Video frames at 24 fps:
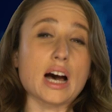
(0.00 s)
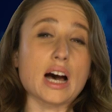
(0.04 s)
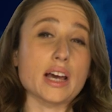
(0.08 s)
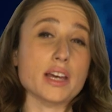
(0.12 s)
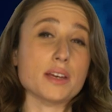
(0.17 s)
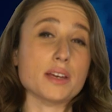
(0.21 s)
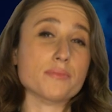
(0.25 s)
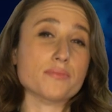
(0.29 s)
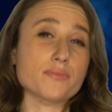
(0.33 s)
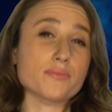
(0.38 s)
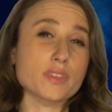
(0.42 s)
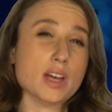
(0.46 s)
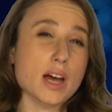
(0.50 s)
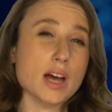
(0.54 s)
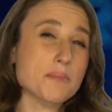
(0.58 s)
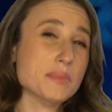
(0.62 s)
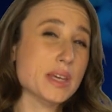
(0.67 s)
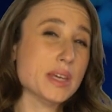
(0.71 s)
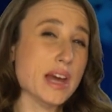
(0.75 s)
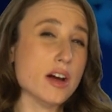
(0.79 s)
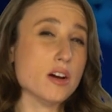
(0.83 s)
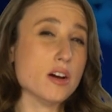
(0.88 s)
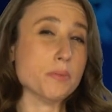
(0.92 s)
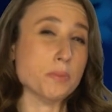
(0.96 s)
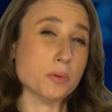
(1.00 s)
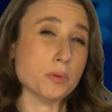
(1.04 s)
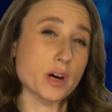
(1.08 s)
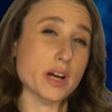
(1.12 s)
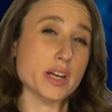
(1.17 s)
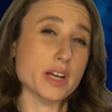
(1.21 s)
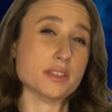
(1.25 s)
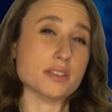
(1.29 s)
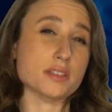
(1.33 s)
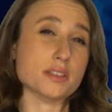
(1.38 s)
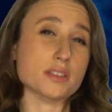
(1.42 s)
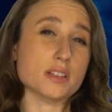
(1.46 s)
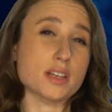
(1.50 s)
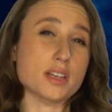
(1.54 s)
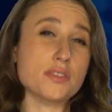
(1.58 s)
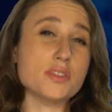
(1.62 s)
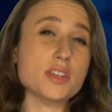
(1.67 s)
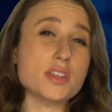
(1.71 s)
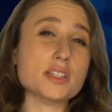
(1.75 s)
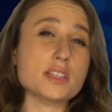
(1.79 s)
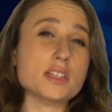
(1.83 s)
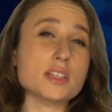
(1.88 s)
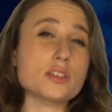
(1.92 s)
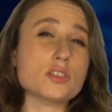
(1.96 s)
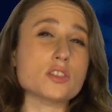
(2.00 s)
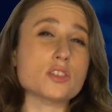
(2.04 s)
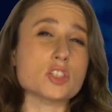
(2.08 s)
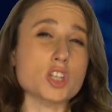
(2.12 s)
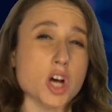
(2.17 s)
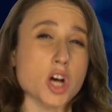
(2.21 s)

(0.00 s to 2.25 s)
Hi, I'm Karah Preiss, and this is